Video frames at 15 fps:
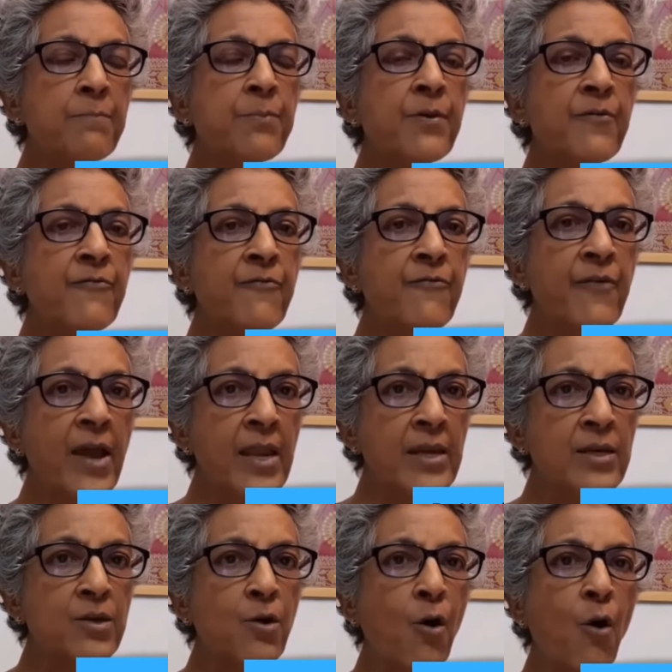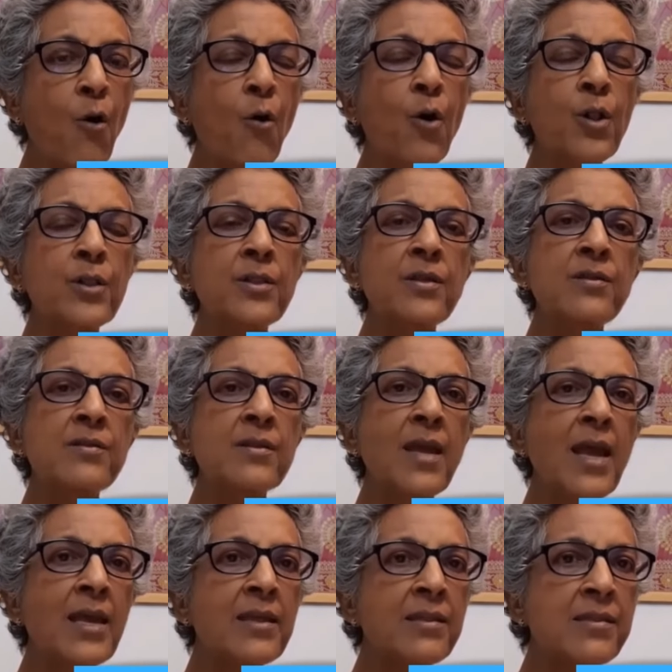prevent all this
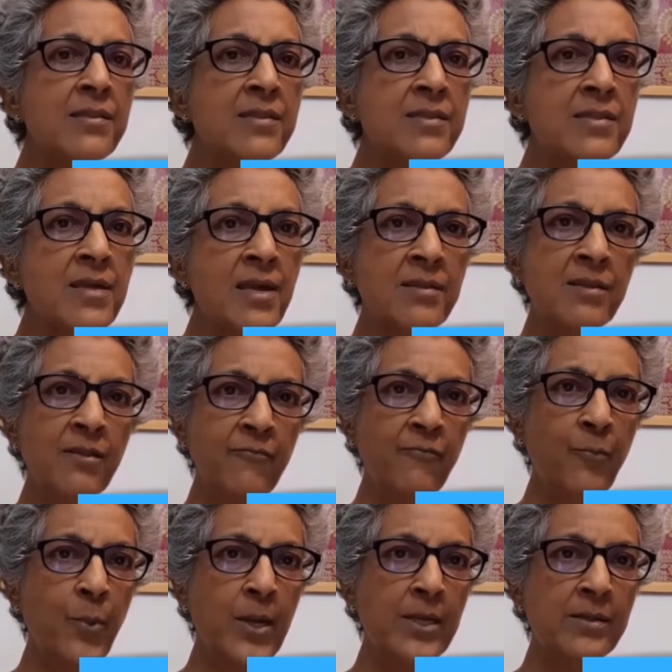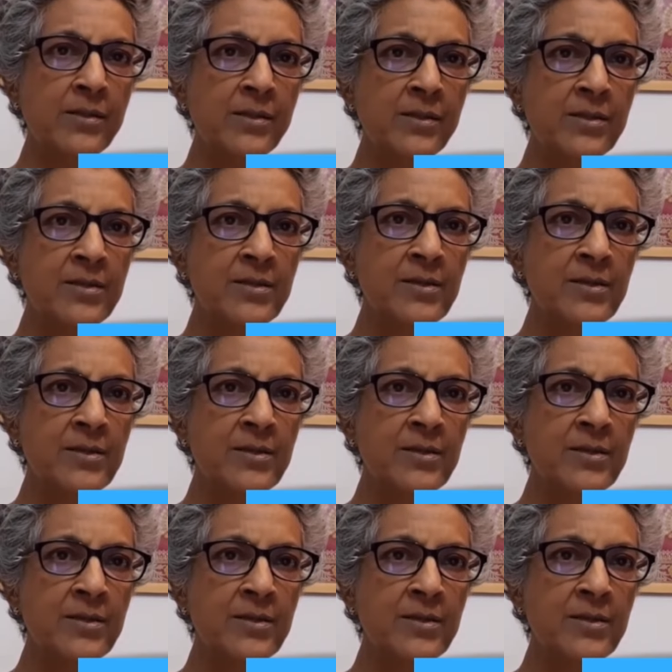excessive waste.